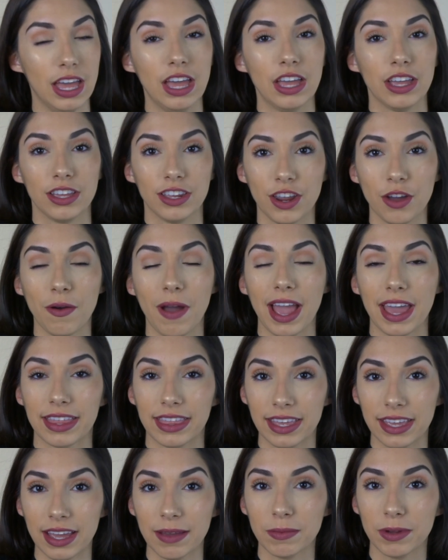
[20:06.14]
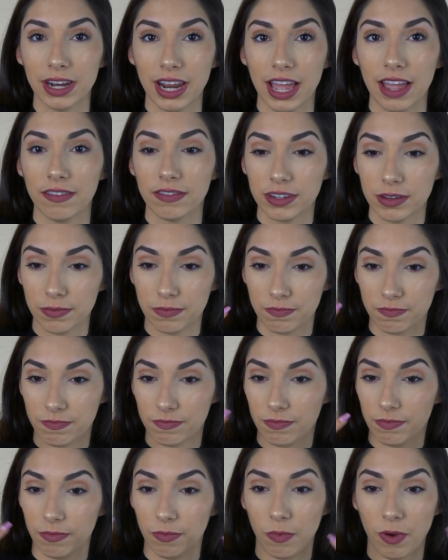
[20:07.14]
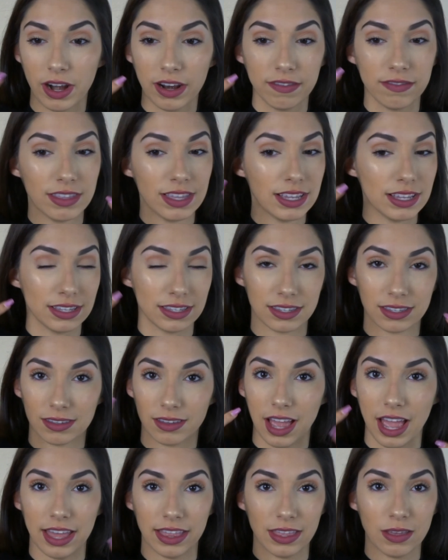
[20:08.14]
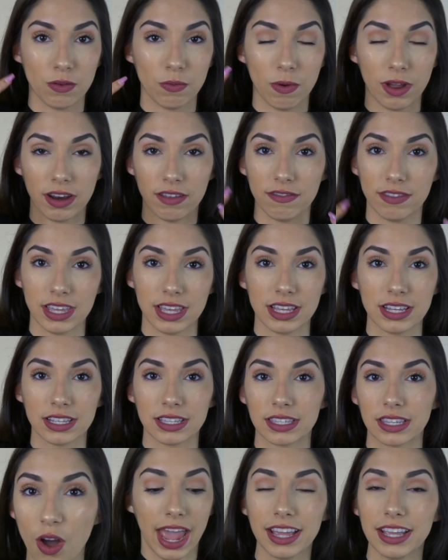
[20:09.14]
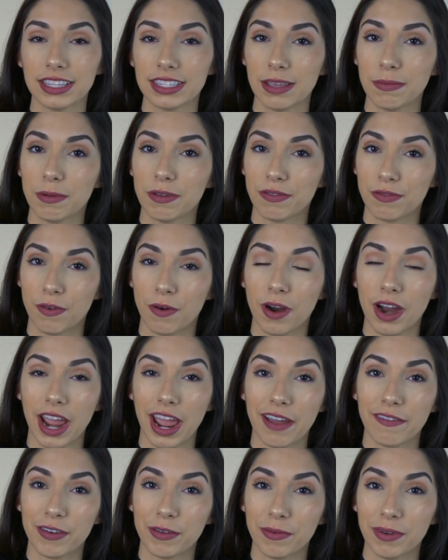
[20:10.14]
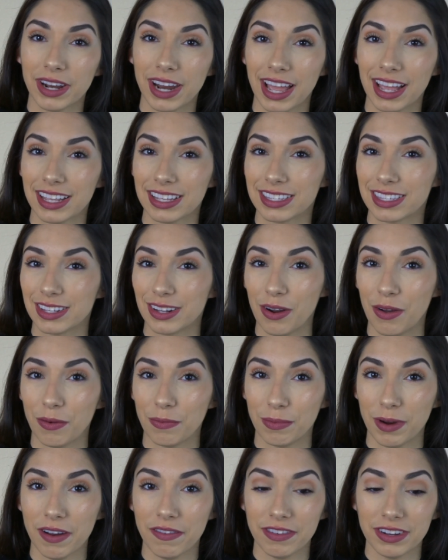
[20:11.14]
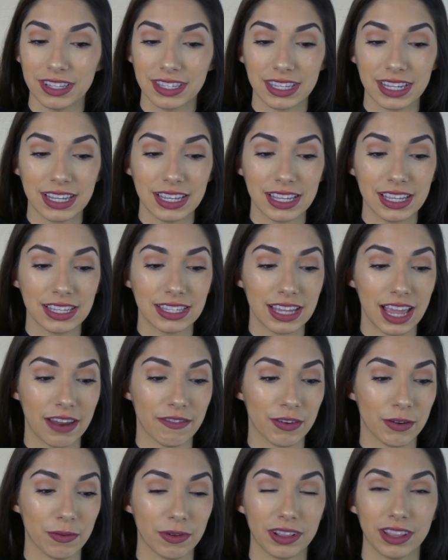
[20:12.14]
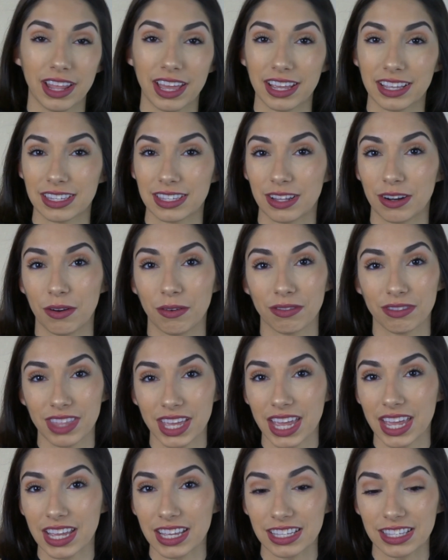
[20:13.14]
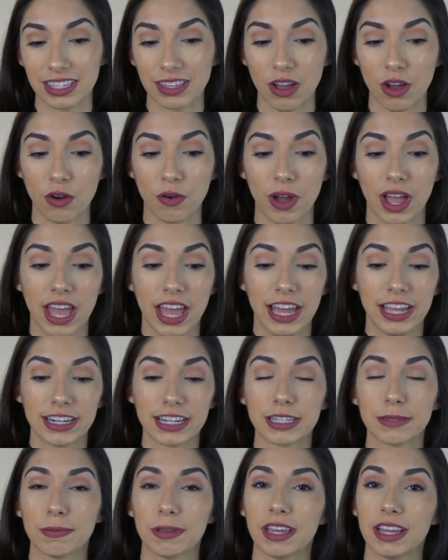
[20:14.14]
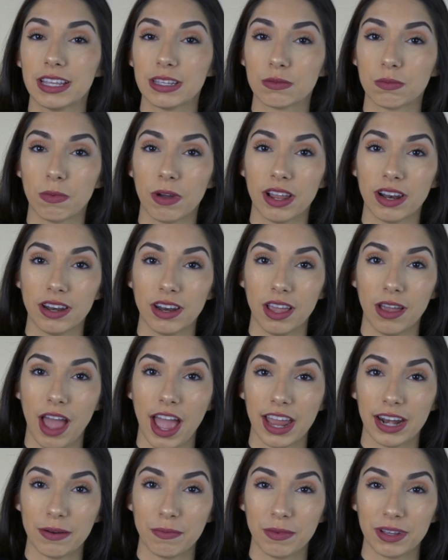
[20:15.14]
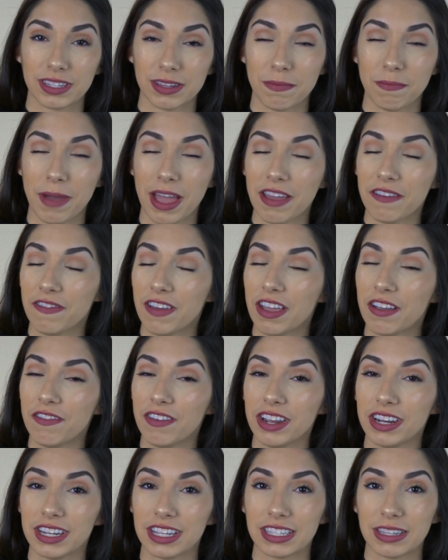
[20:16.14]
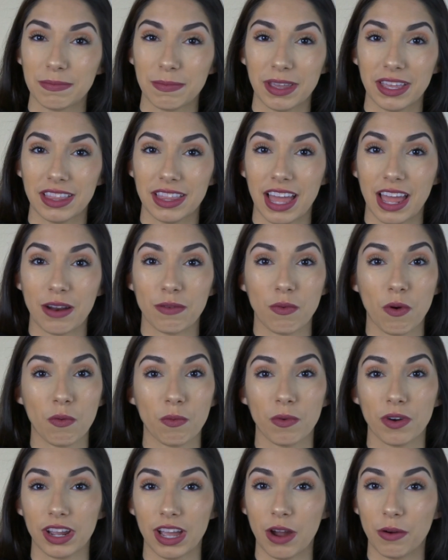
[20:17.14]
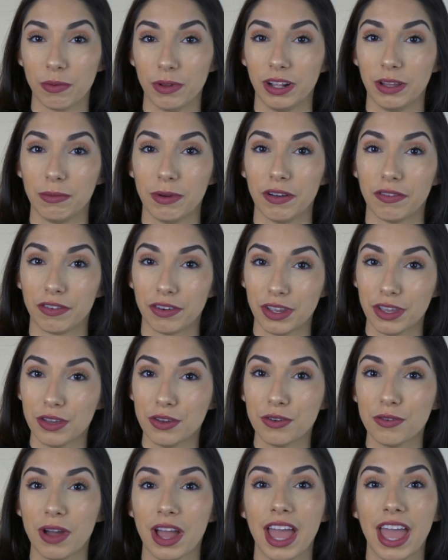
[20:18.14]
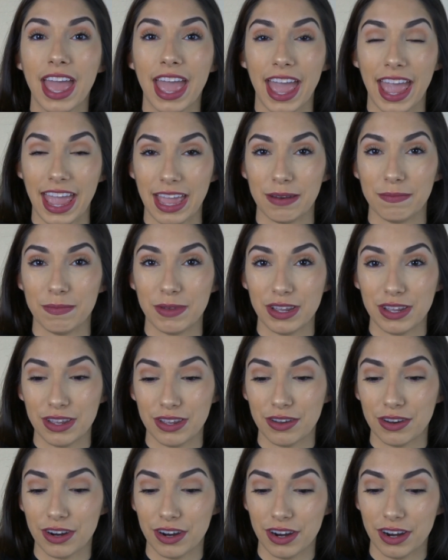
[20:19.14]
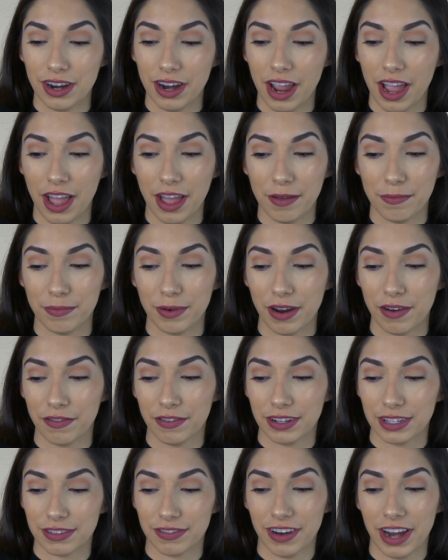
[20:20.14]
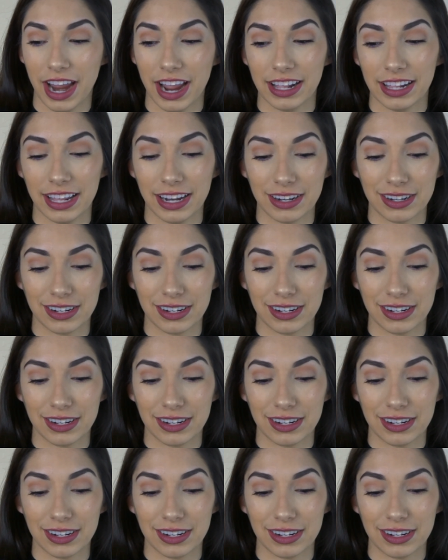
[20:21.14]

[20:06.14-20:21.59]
You know, I think I'm gonna have to, one of these. I think one of these. Like I said before, everyone has their own preferences. Everyone likes their own thing. So just because one item wasn't my favorite doesn't mean that it won't work out really well for you and be your preference for highlighter.